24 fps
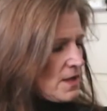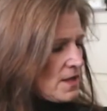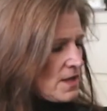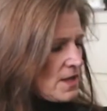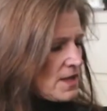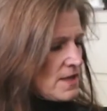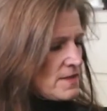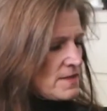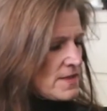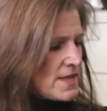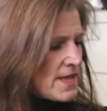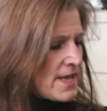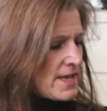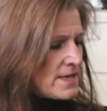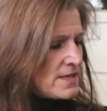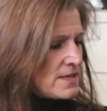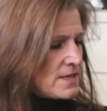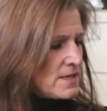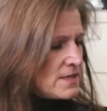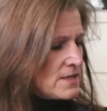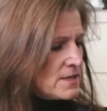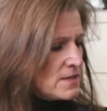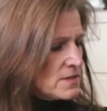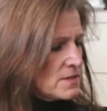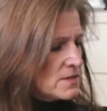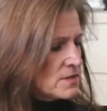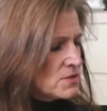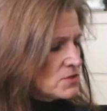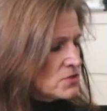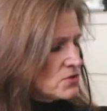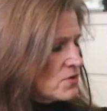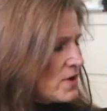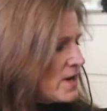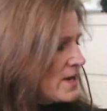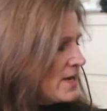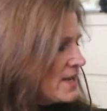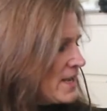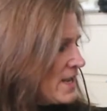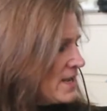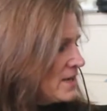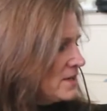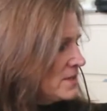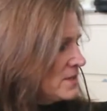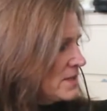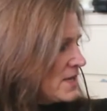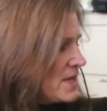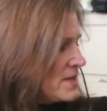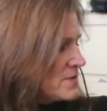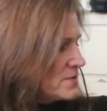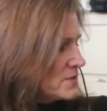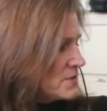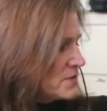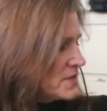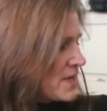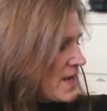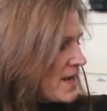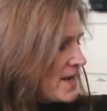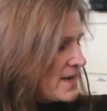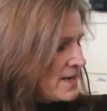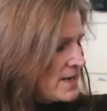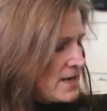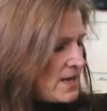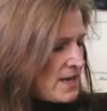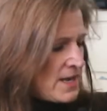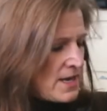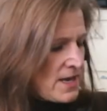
And then try it again on the other side.